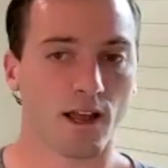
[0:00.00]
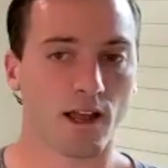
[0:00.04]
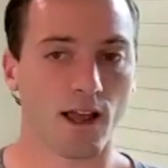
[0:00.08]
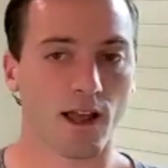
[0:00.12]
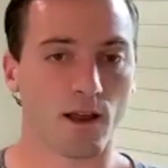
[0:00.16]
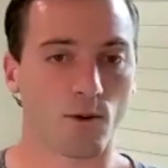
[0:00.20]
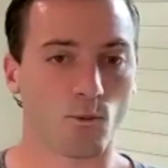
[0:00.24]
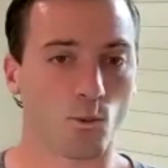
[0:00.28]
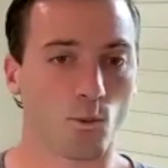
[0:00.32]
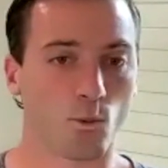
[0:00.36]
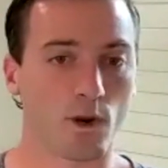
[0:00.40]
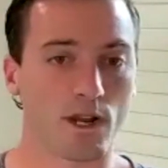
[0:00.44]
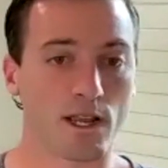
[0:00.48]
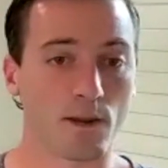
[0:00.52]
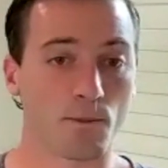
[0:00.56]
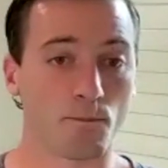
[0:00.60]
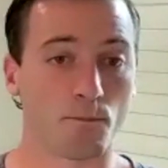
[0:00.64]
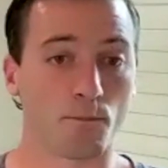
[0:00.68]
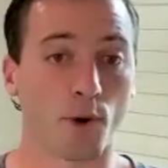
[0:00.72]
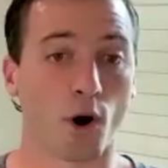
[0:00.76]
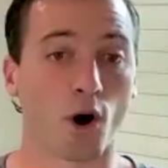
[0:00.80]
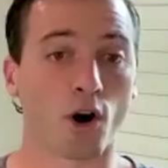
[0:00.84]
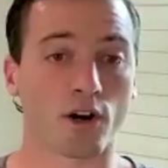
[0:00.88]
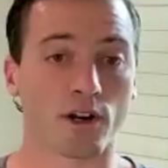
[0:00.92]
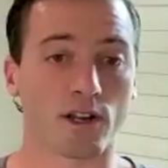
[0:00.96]
and
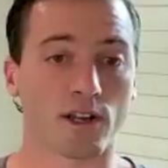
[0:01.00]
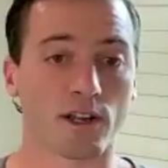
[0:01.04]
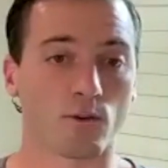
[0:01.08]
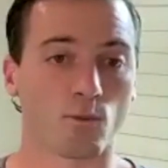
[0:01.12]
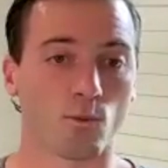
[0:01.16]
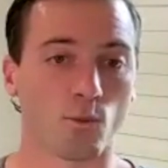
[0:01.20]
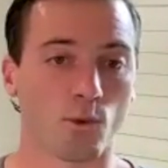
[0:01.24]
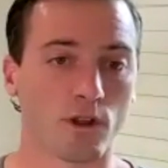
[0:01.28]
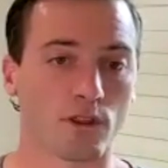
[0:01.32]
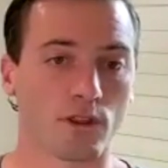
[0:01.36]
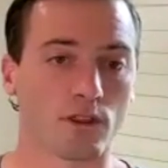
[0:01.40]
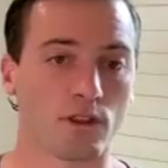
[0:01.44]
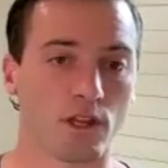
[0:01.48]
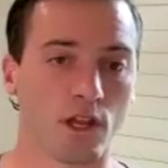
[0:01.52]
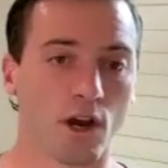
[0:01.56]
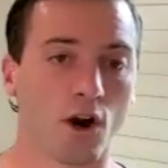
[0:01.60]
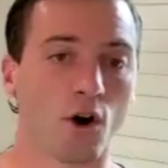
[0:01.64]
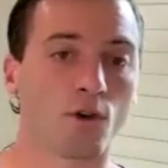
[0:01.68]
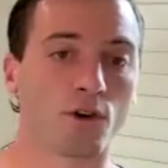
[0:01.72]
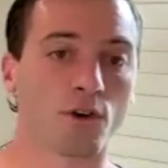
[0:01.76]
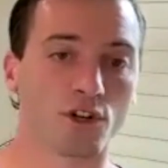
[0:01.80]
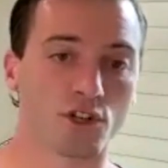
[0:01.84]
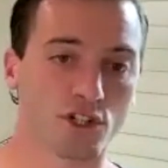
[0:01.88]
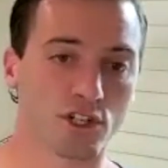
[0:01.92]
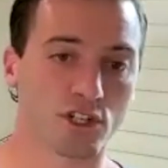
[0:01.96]
we bargain with the
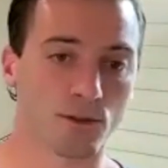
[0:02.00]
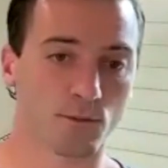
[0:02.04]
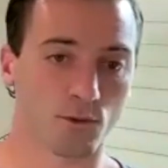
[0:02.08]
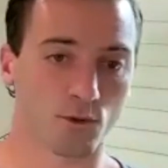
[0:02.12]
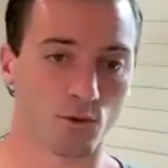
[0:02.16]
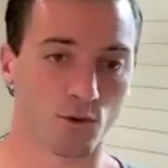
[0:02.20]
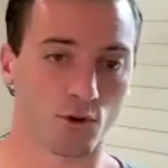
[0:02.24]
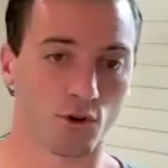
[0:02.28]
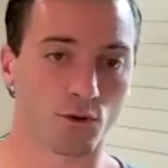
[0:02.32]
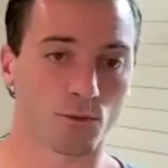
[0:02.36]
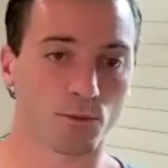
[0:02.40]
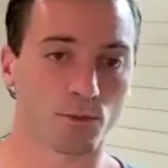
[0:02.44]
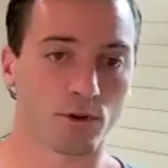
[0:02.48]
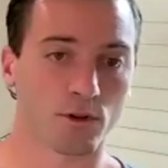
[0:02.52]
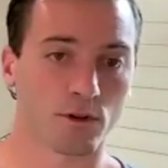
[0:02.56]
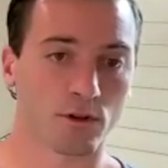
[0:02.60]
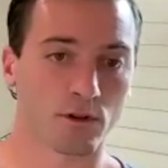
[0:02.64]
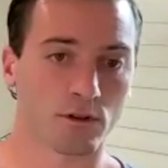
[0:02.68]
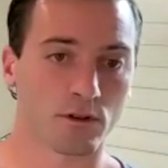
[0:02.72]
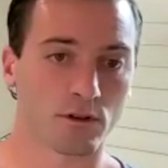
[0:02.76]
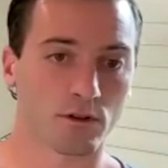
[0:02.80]
ownership group